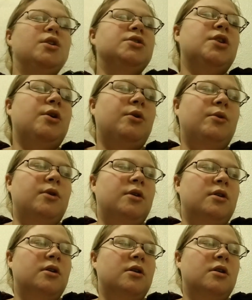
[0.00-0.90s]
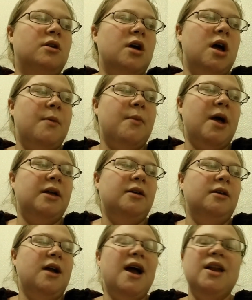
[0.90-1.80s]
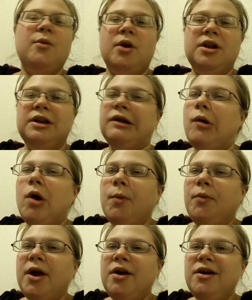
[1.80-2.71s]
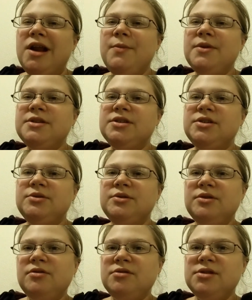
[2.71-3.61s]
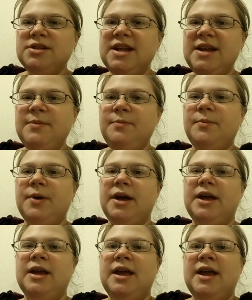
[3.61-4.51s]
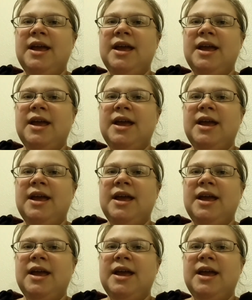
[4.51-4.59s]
So I kind of wanted to incorporate her name into a girl's name, but